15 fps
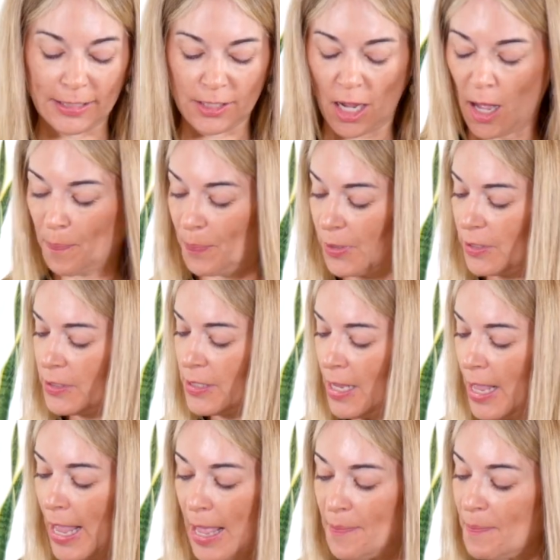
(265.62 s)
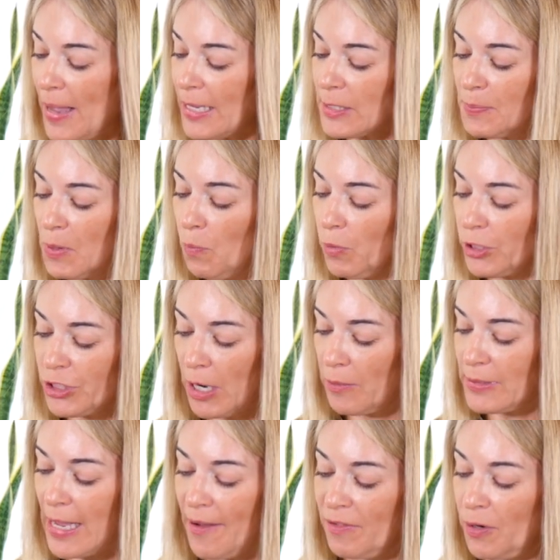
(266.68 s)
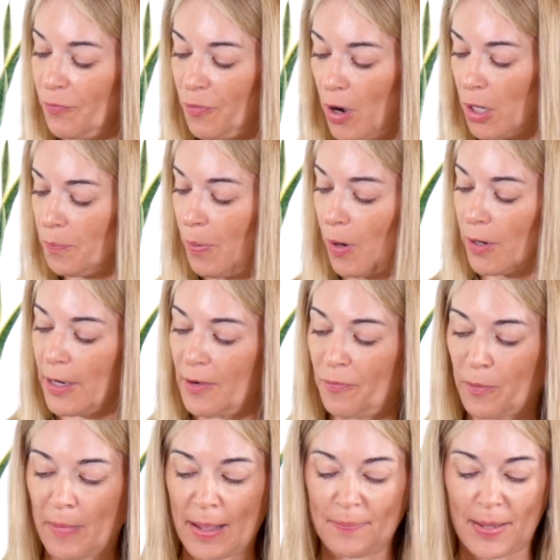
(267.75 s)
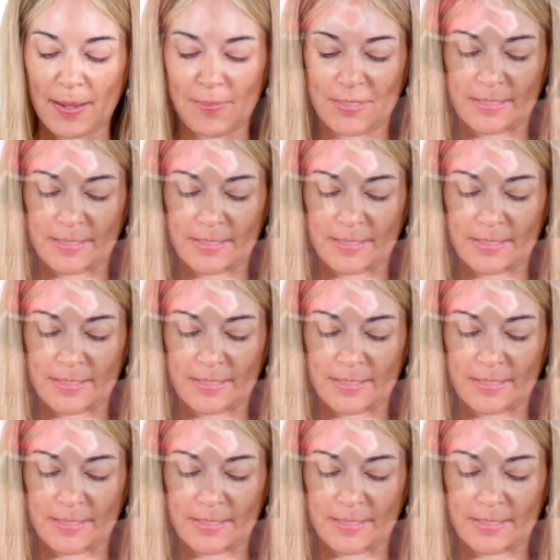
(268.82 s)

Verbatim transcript: toppers. It makes me wish I was having a frog party for my babies